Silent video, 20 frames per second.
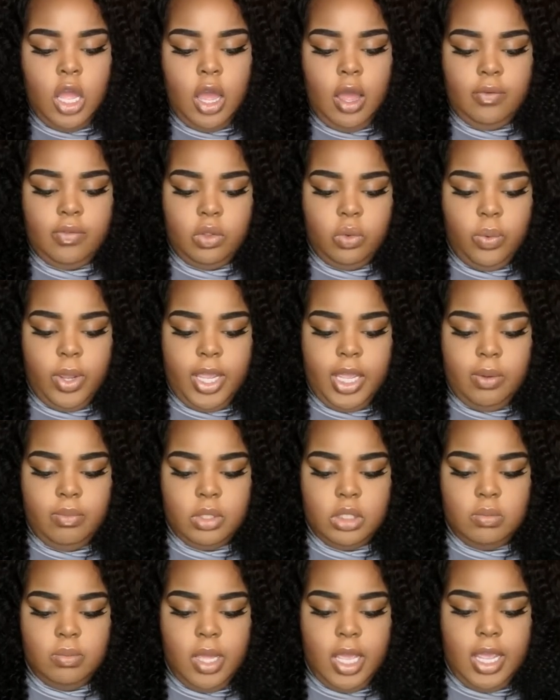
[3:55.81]
of the way it
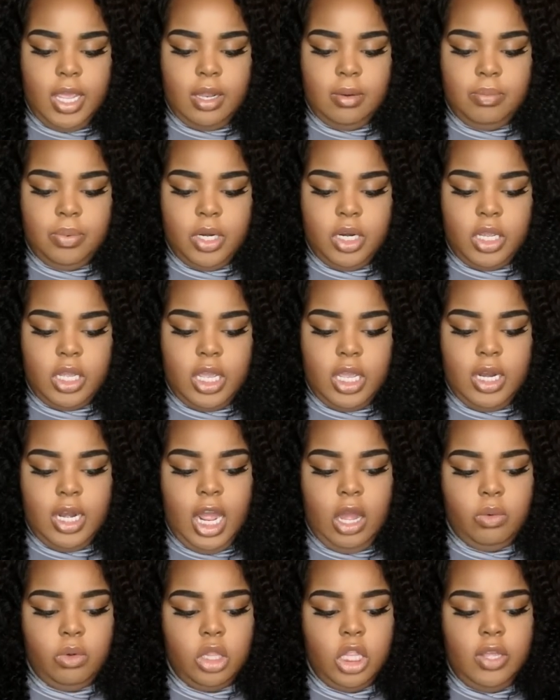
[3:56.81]
was made but again
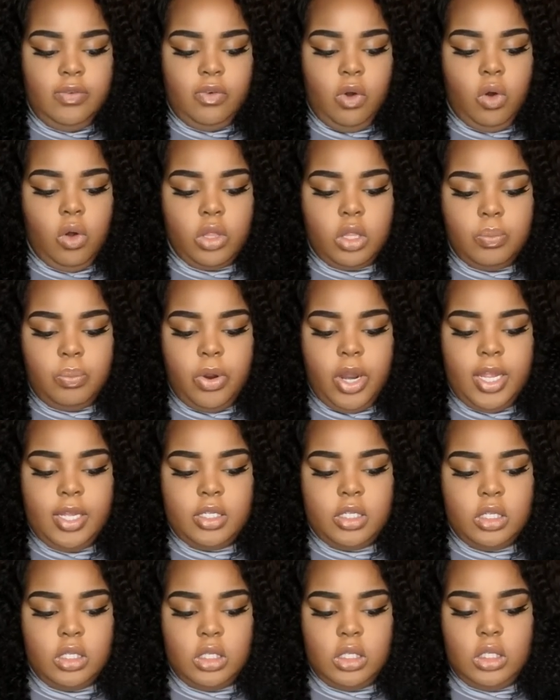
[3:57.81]
I will leave all the
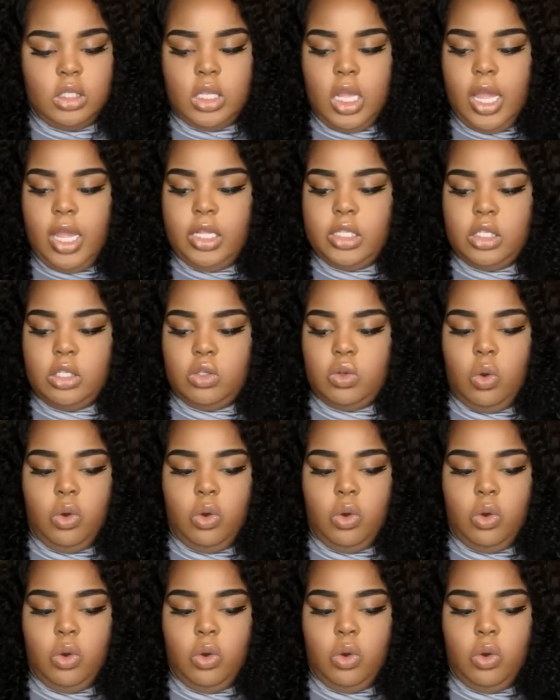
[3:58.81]
prices and sizes